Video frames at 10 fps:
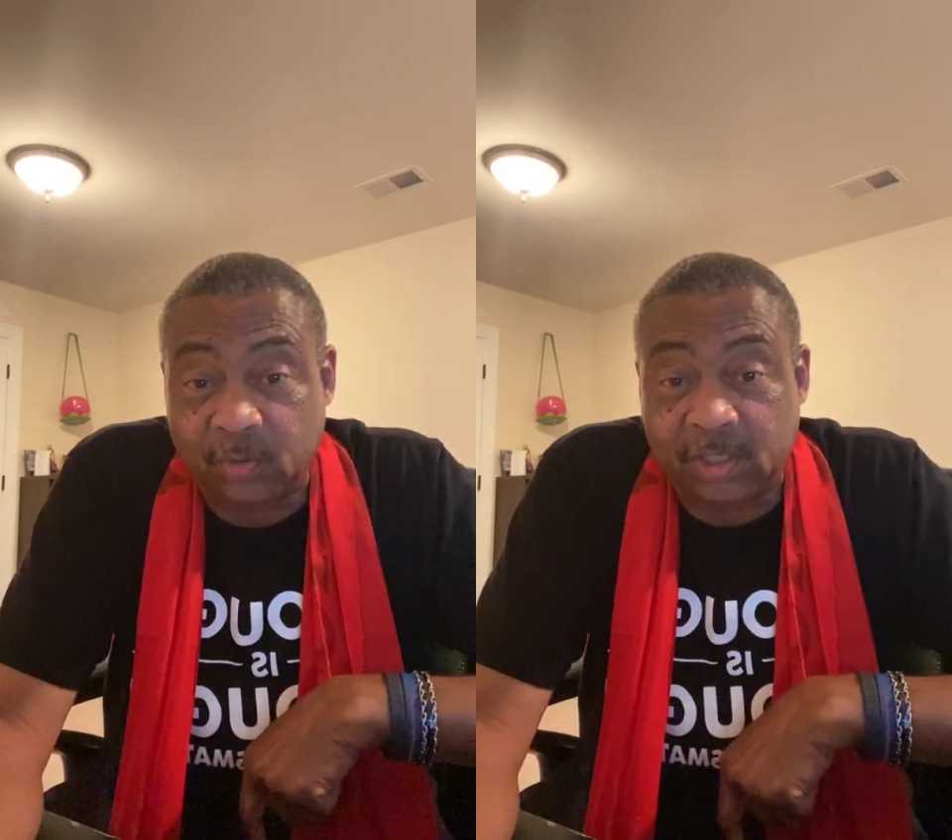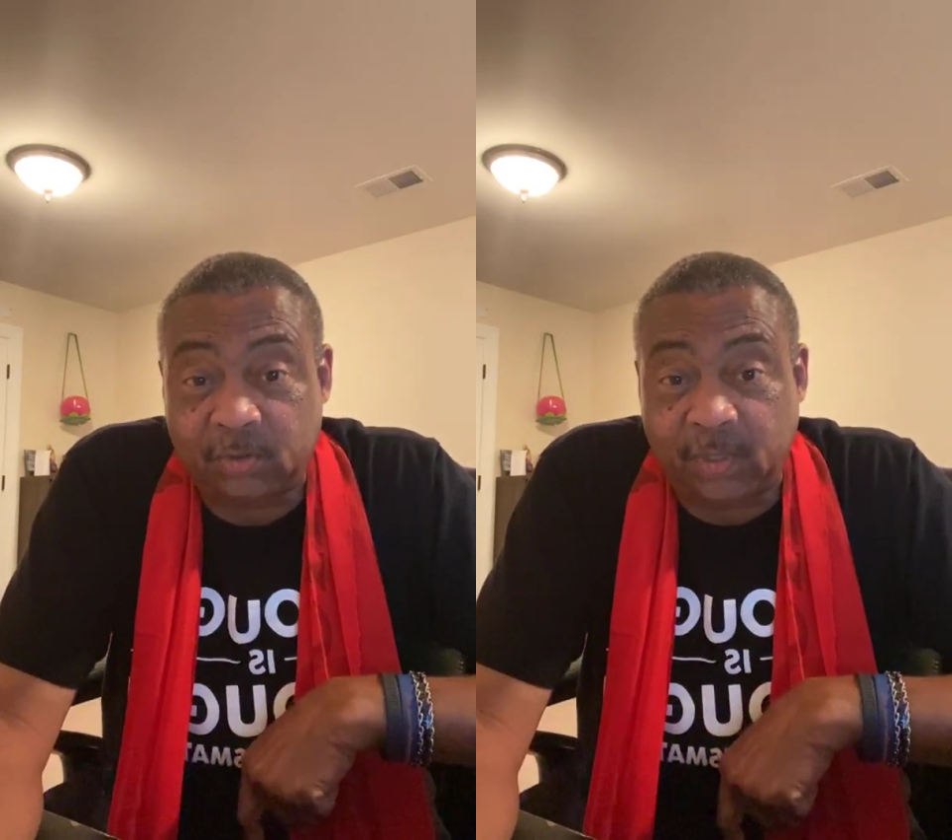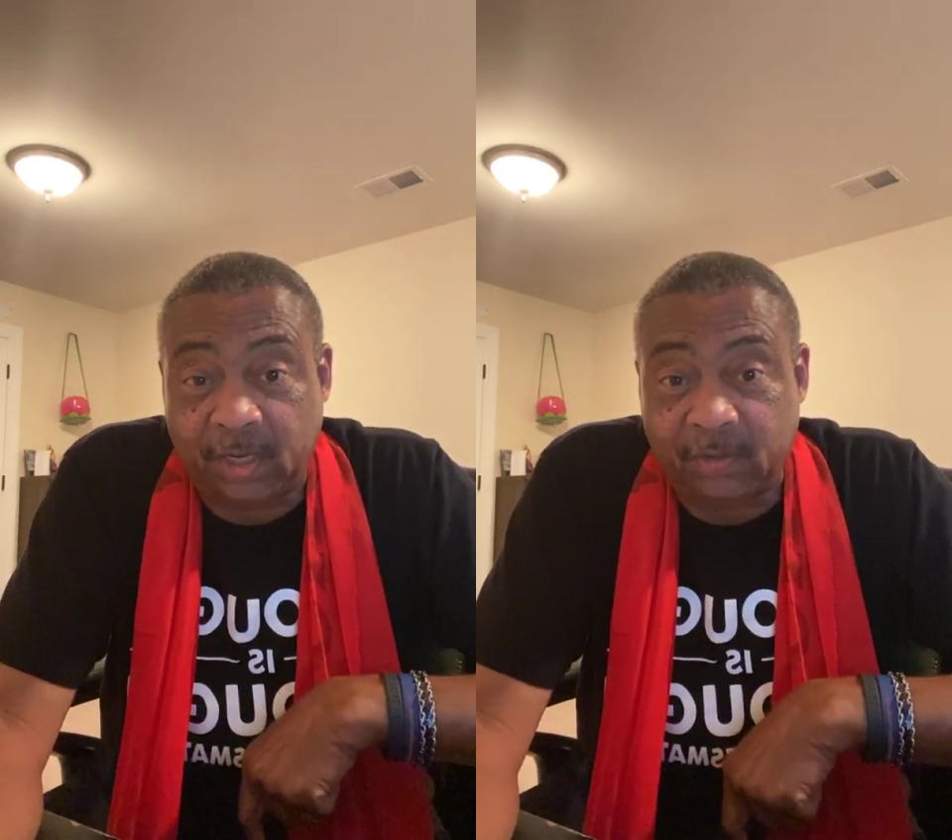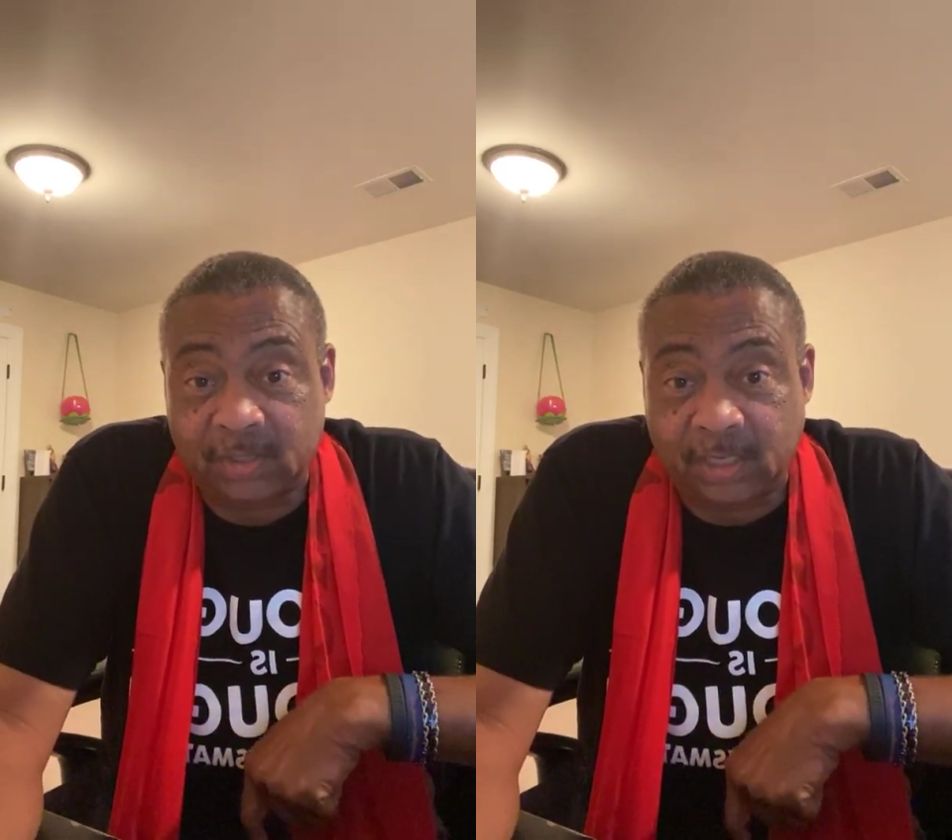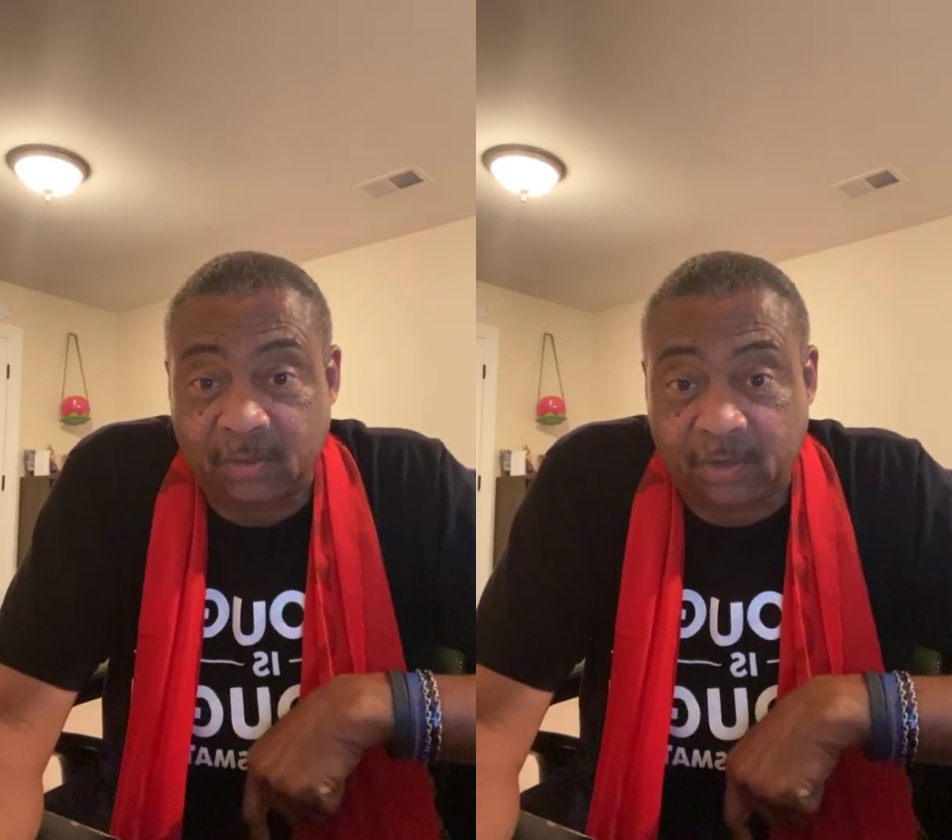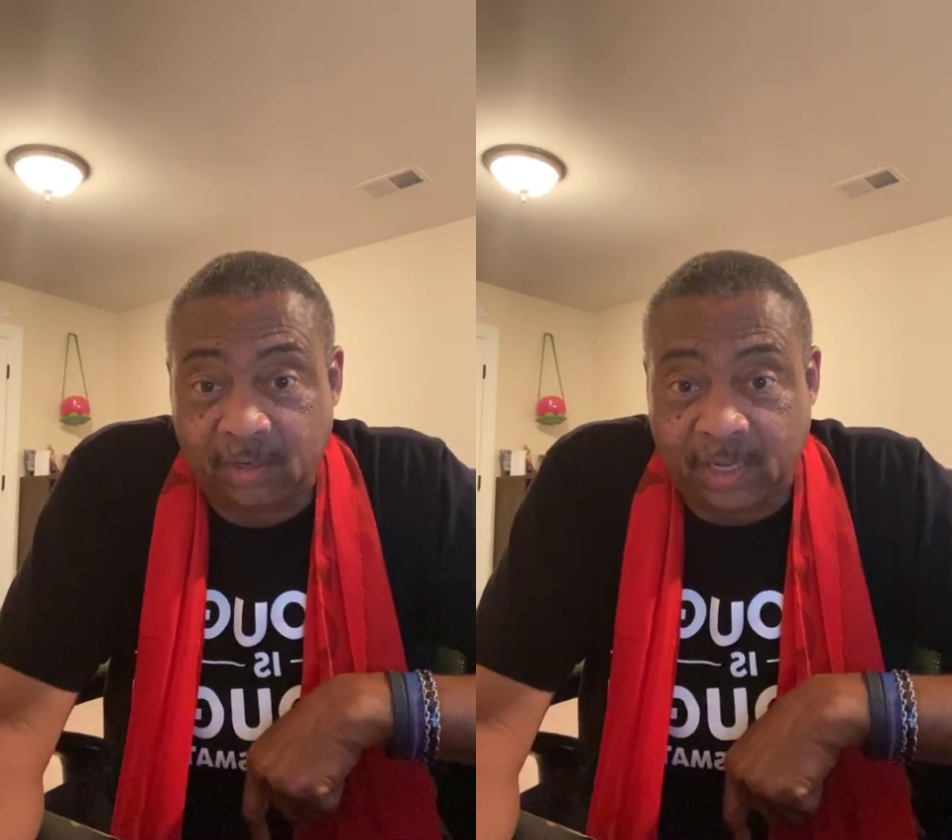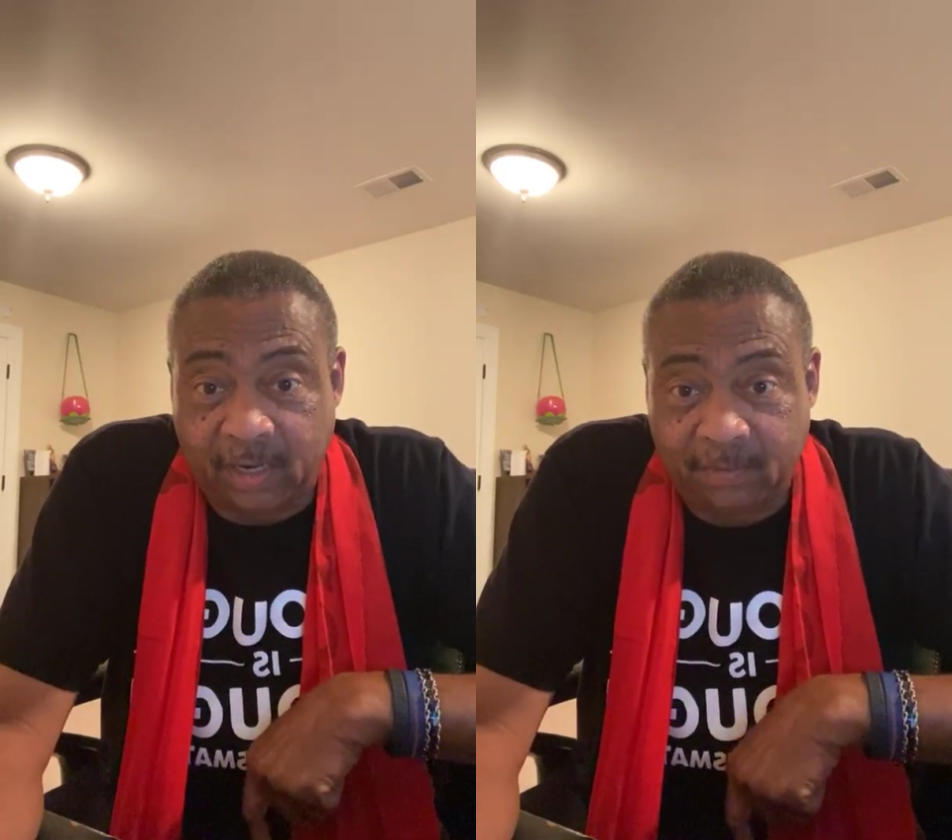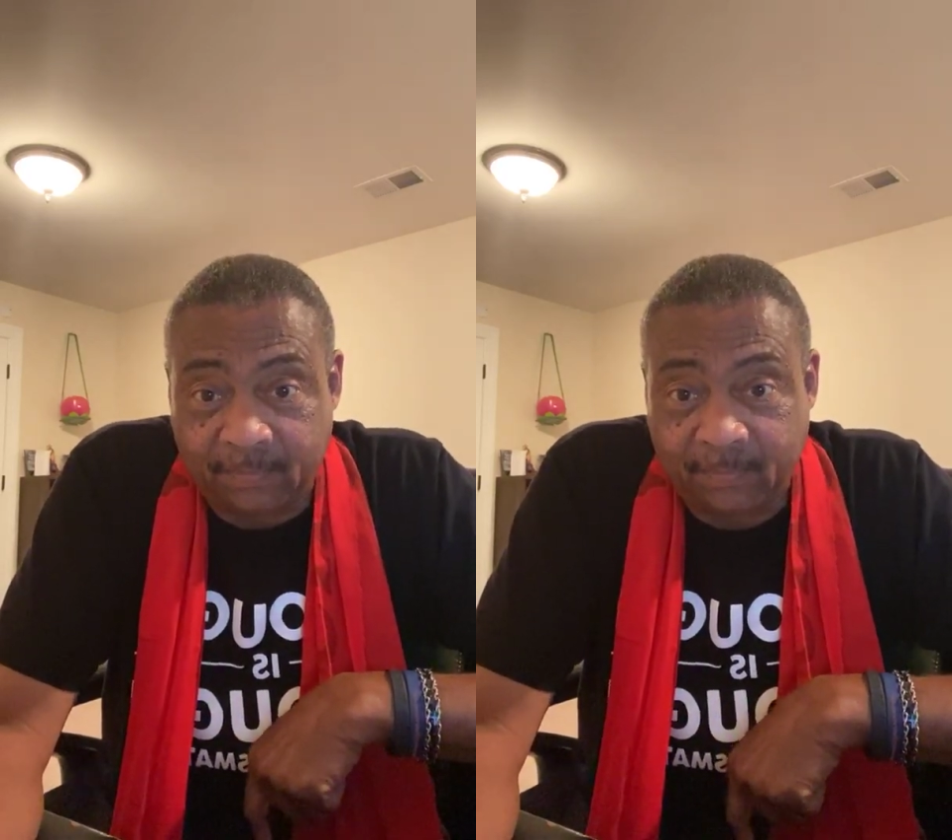District here in South Carolina.